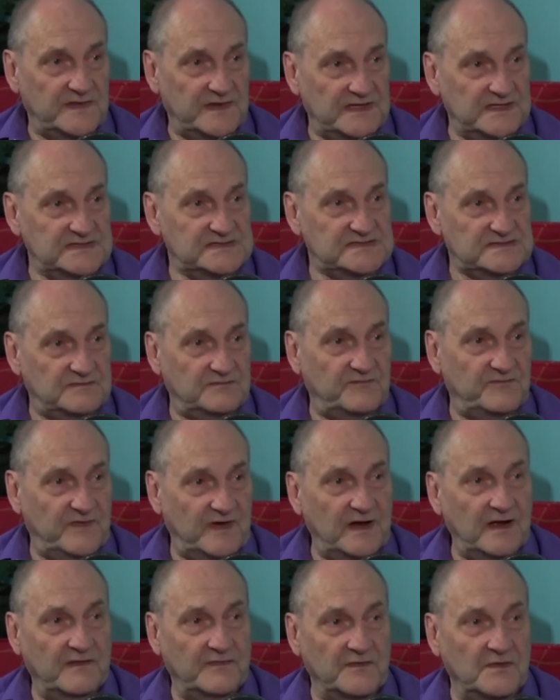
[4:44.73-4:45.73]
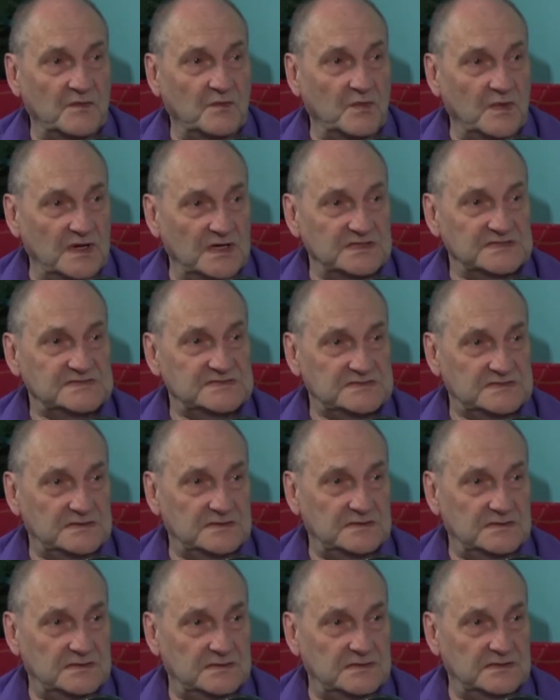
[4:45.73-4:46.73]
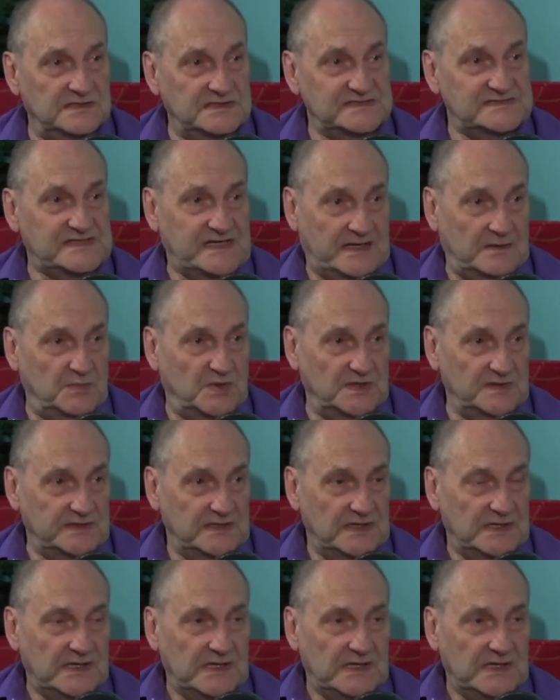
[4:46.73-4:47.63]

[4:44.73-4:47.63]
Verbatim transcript: his father was disabled.